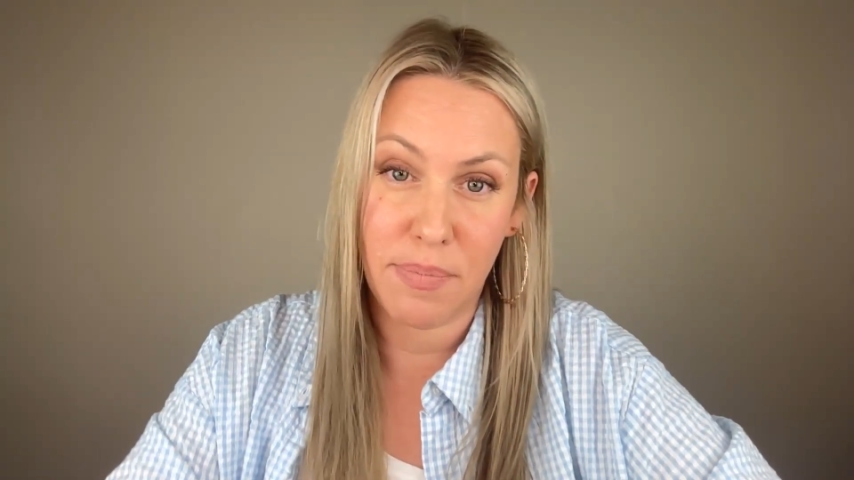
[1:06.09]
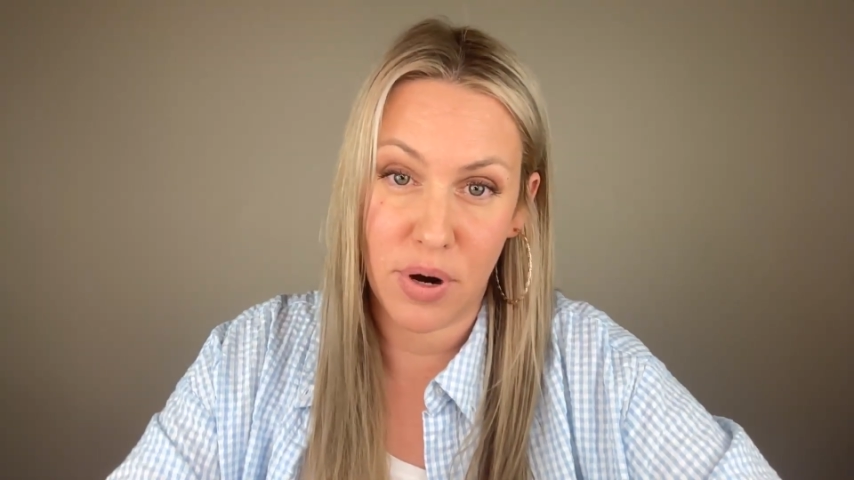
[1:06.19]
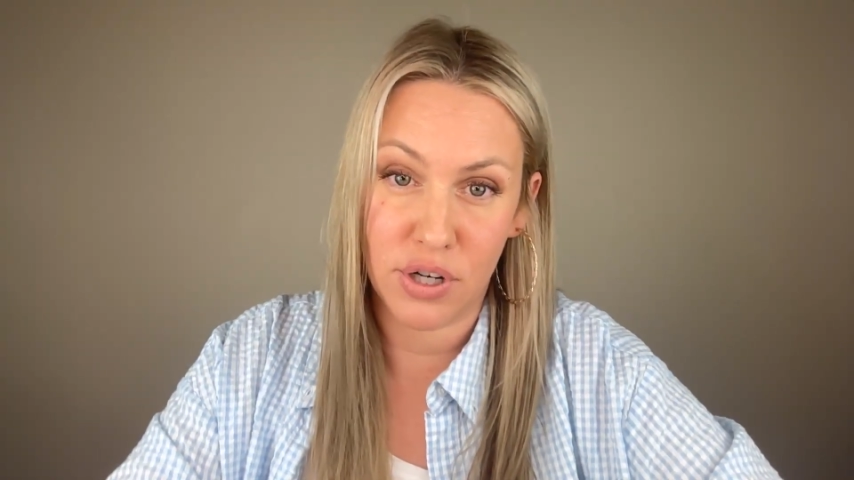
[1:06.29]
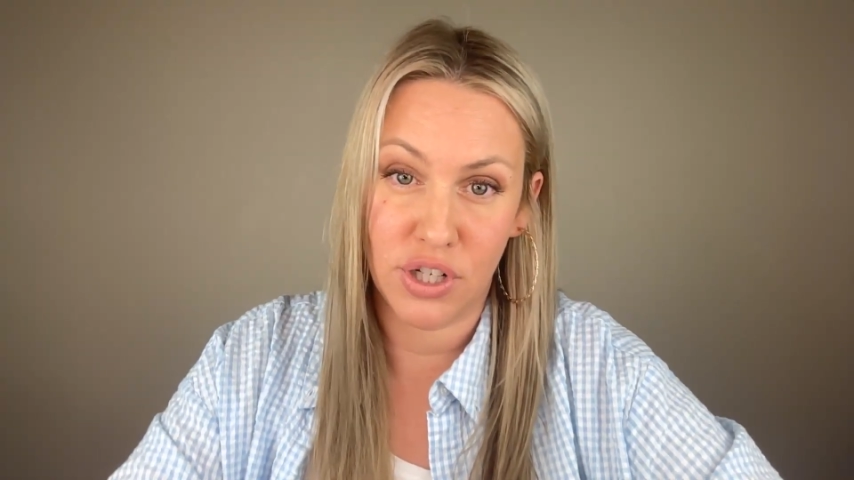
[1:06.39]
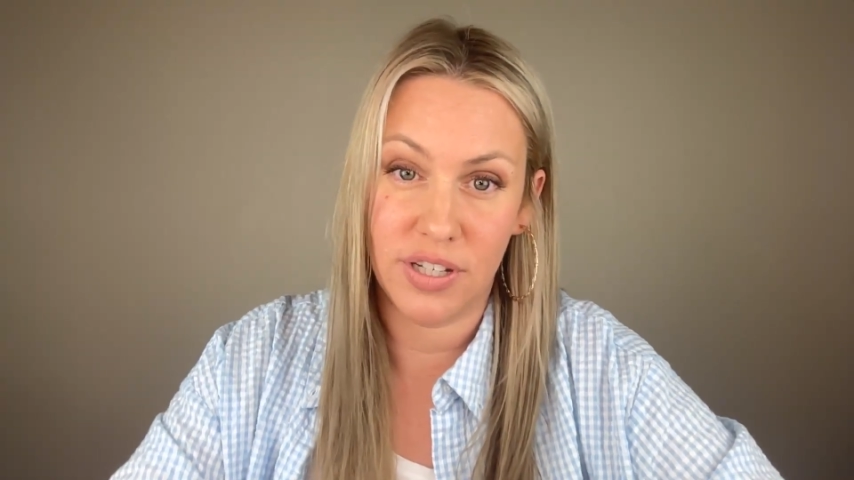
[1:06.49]

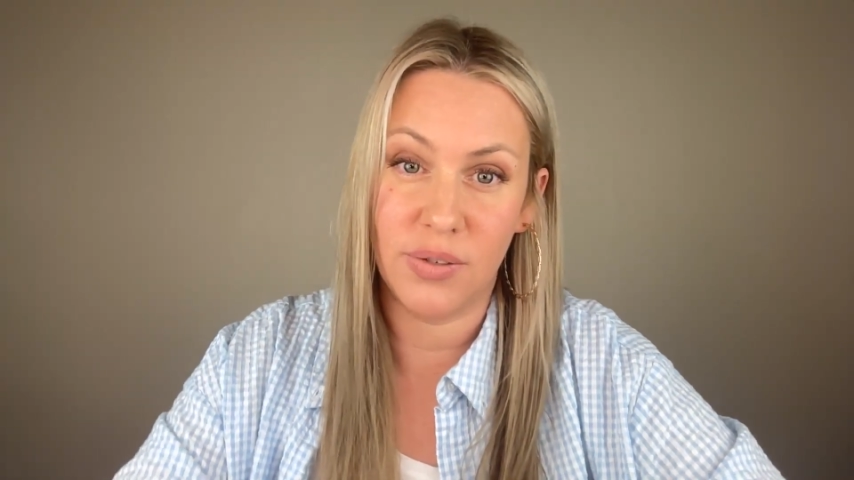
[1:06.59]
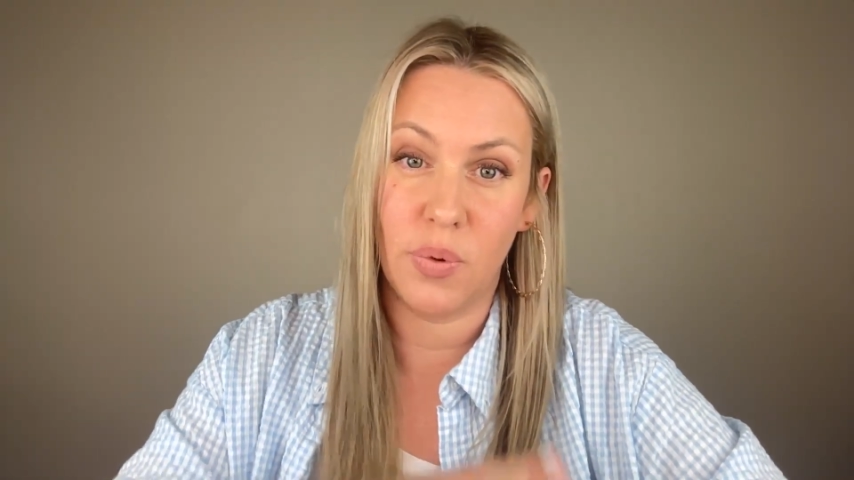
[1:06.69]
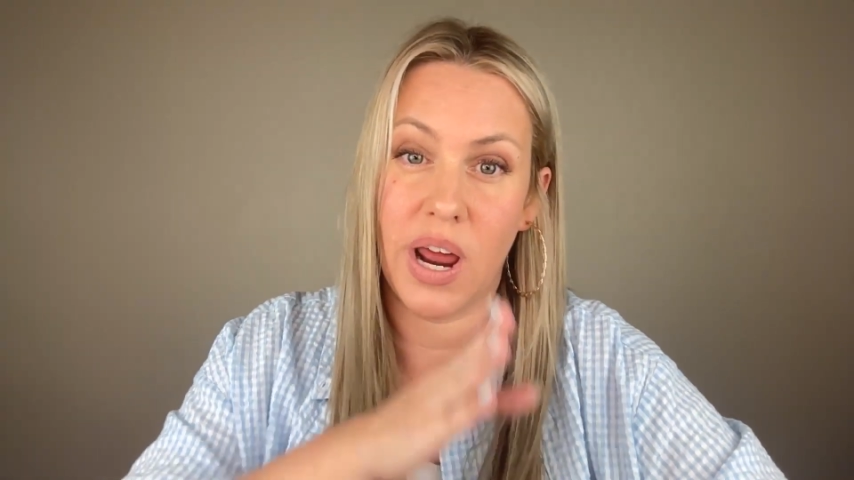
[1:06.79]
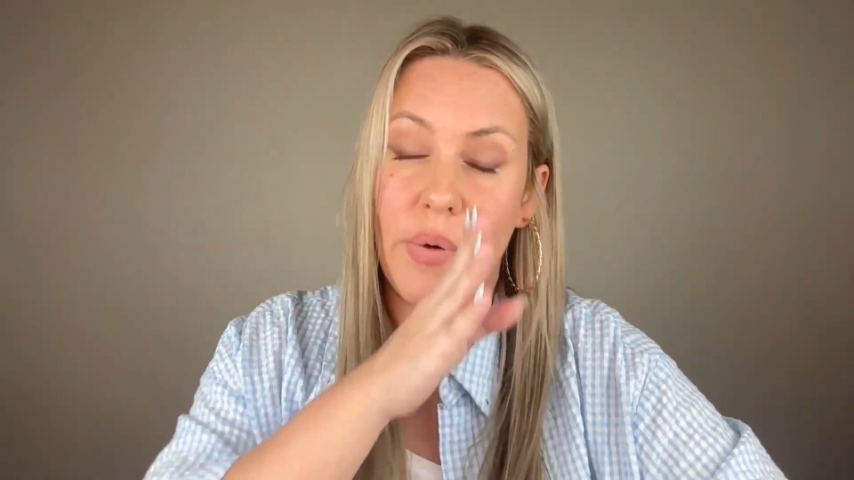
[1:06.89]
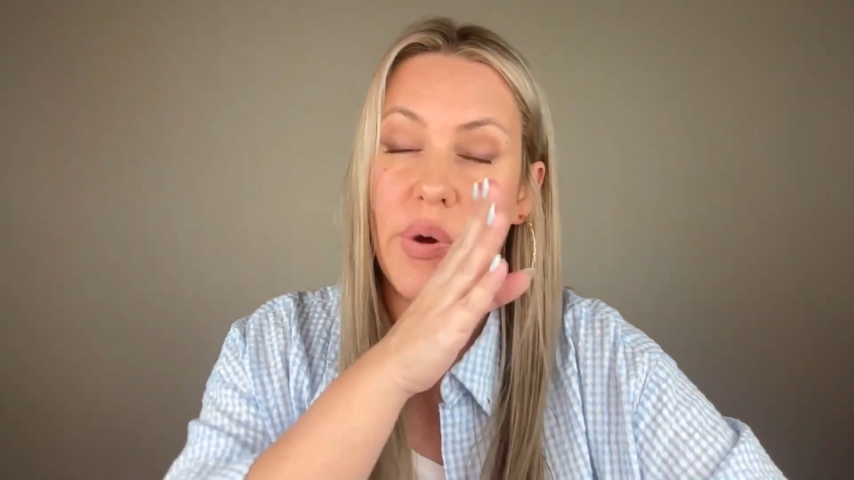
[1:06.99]
purchased
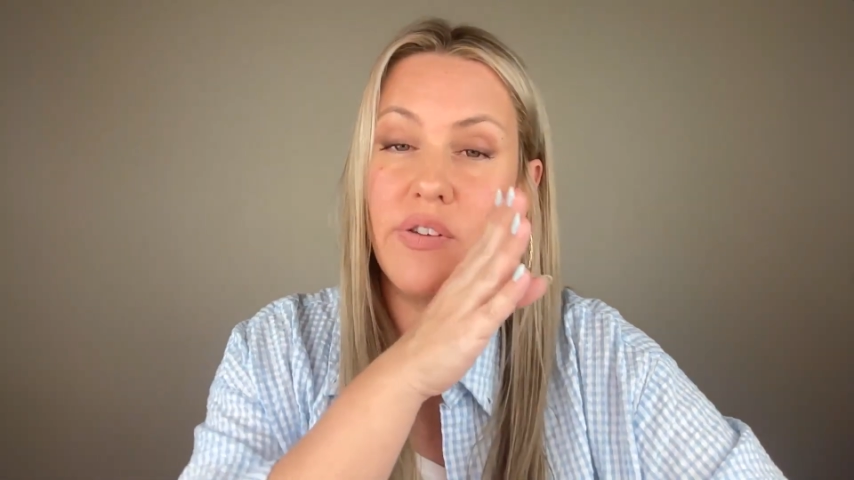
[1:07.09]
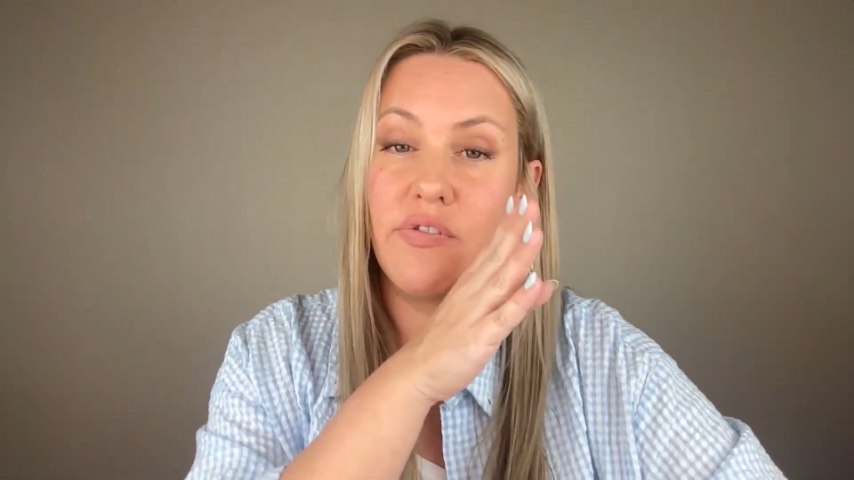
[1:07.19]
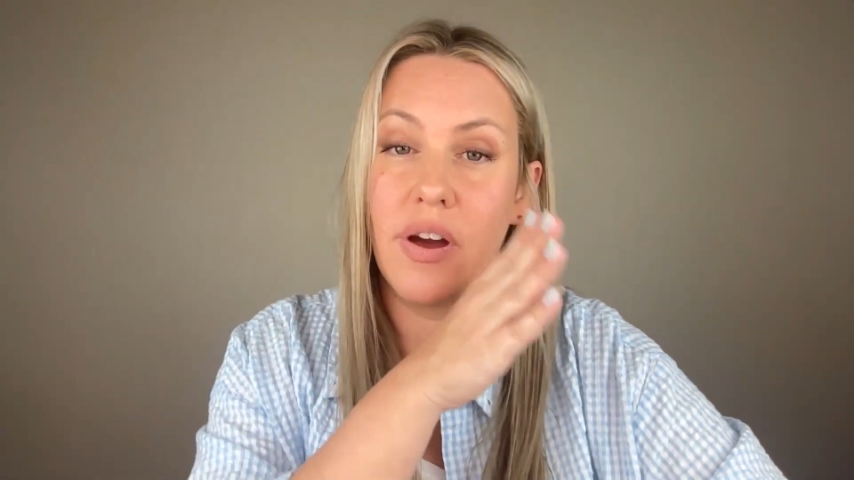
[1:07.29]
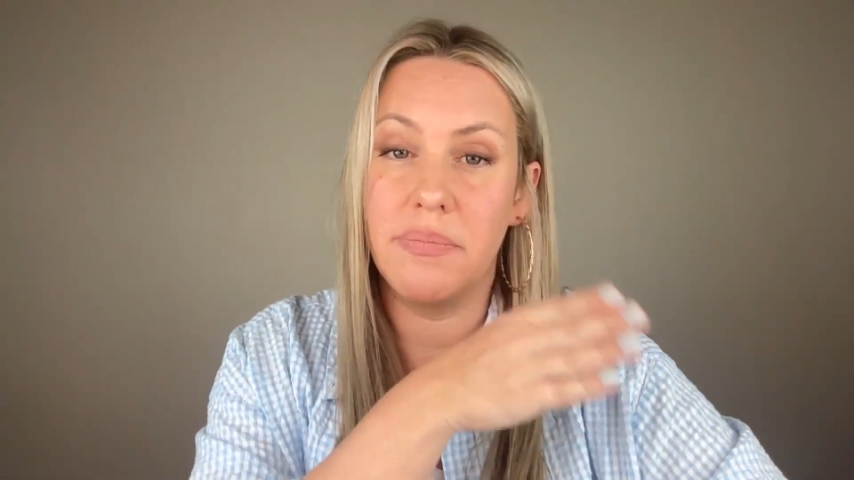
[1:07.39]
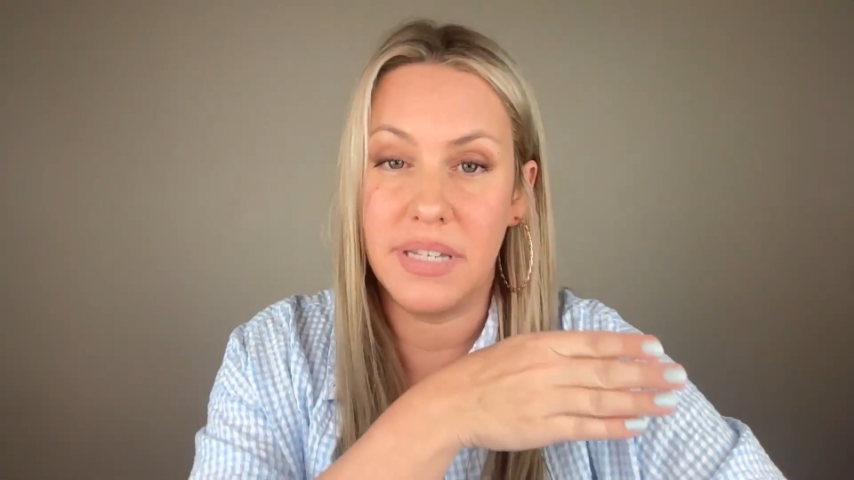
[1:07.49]
when I went
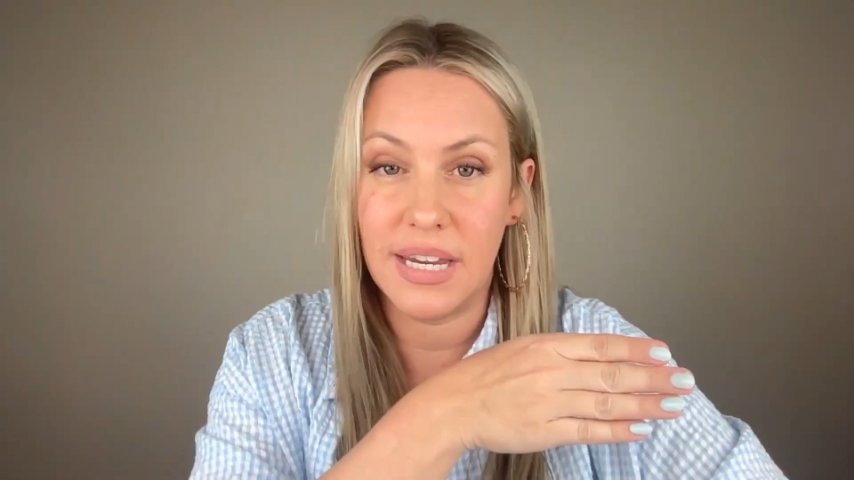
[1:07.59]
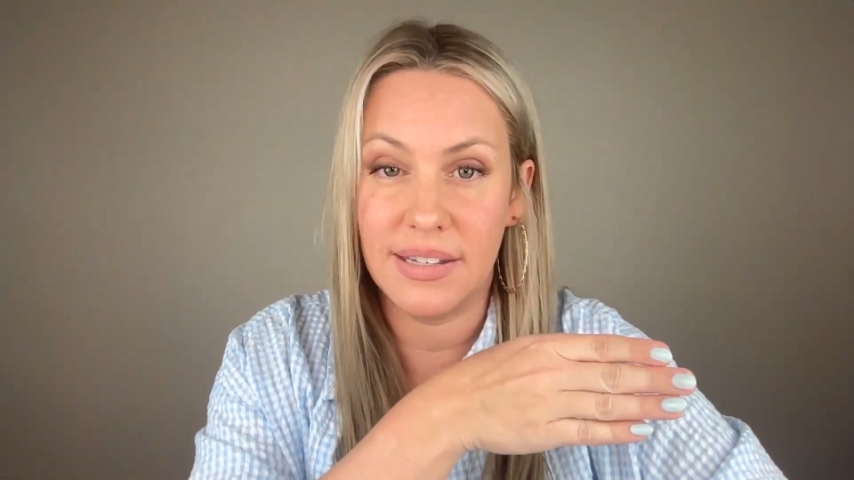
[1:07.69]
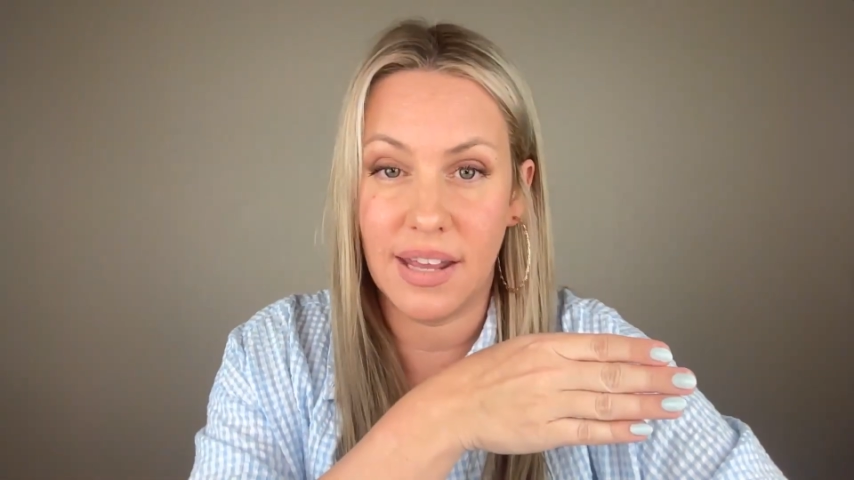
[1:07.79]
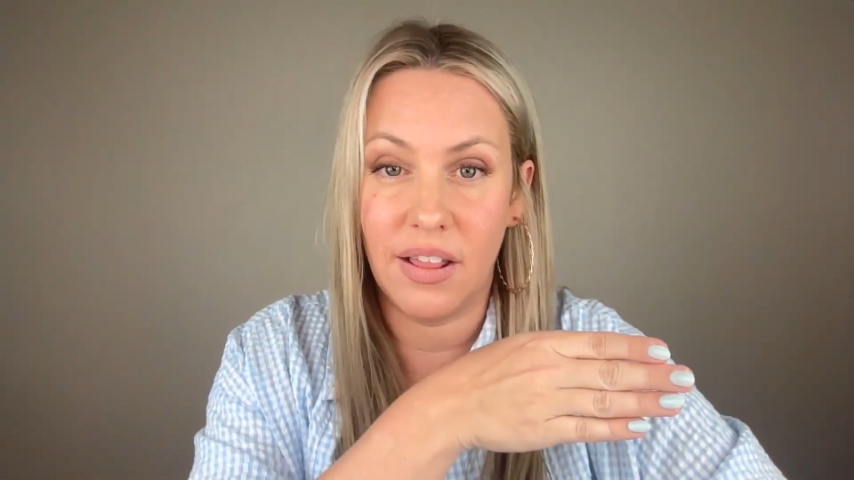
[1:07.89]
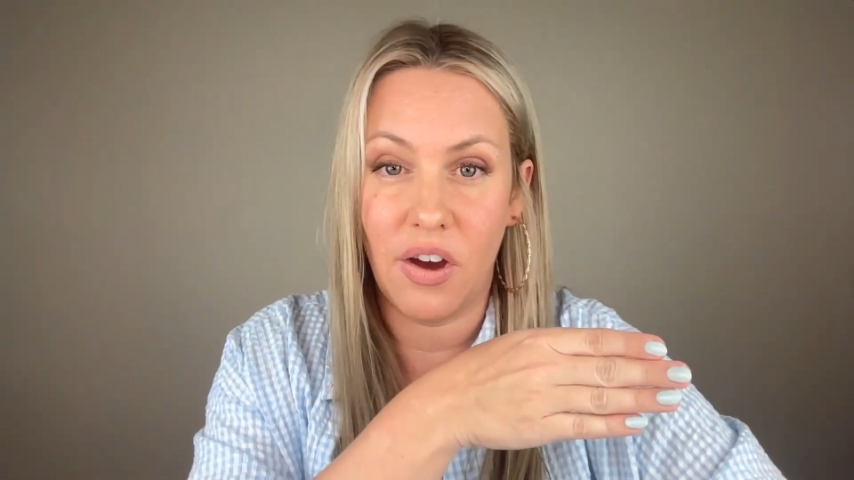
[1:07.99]
from
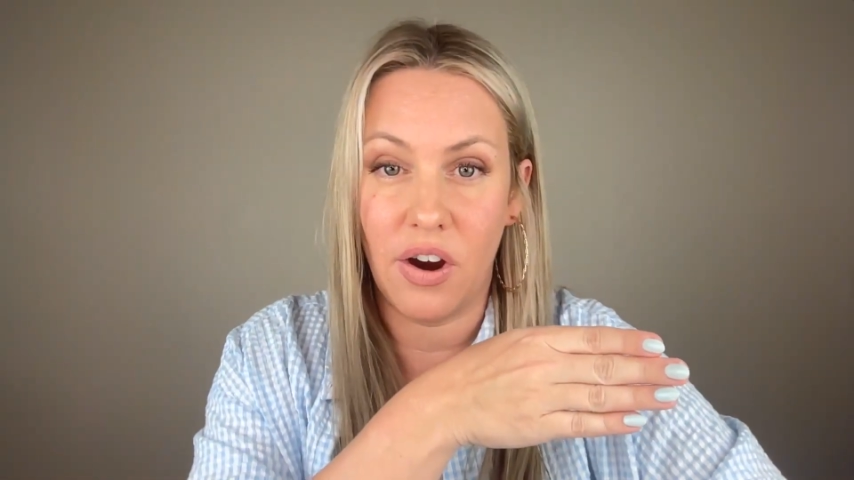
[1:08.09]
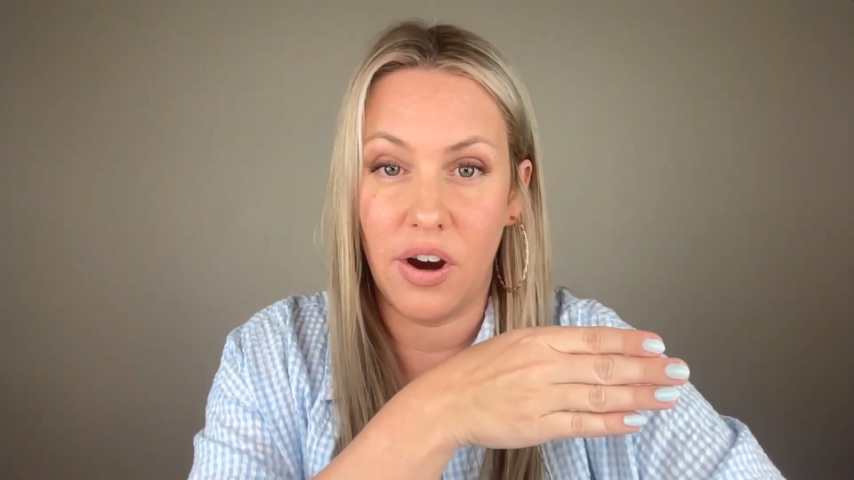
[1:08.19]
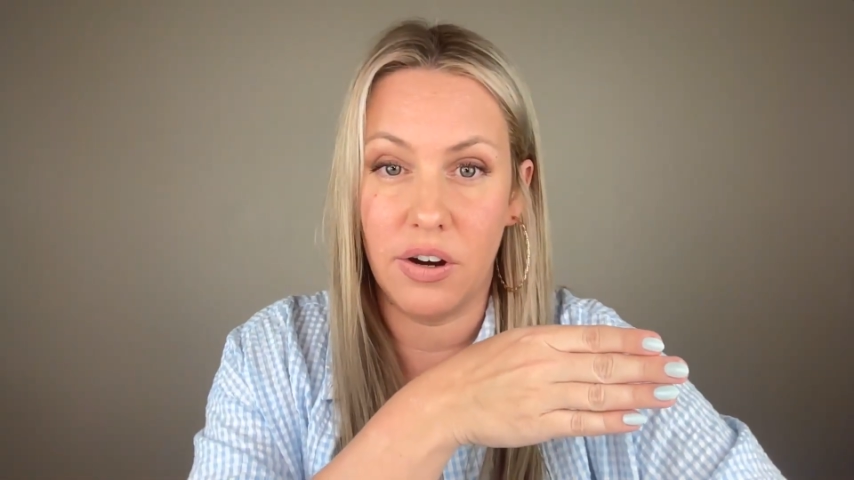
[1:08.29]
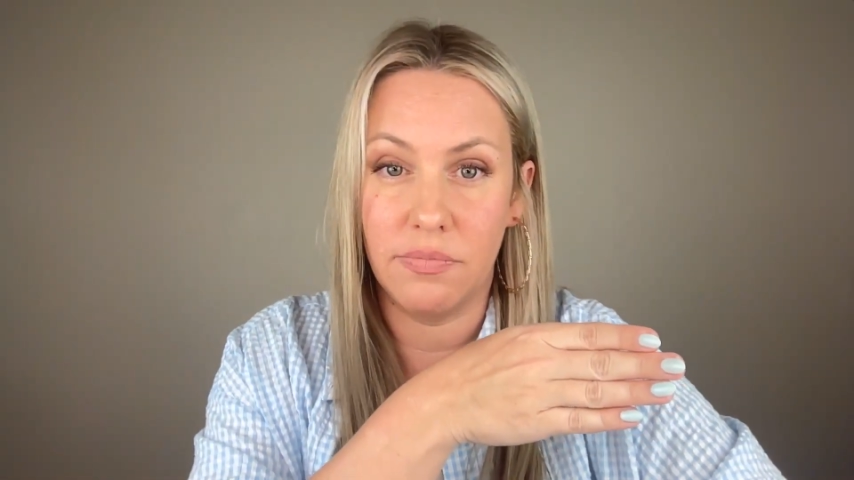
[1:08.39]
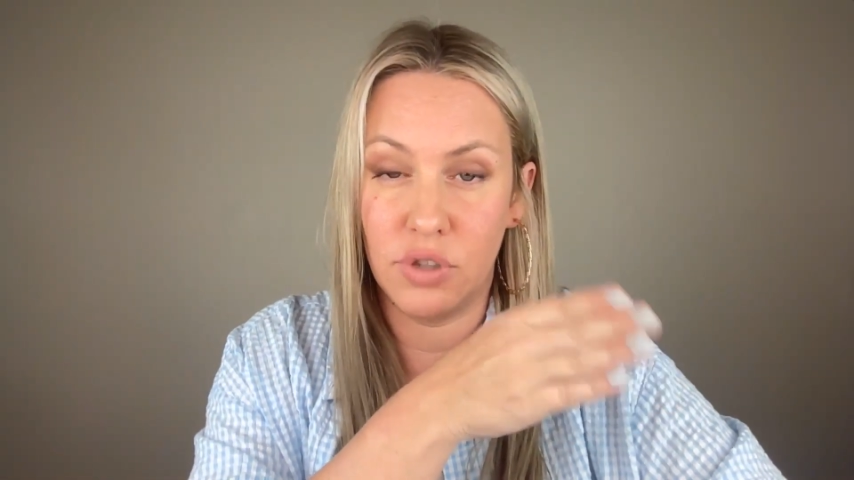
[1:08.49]
DSLR,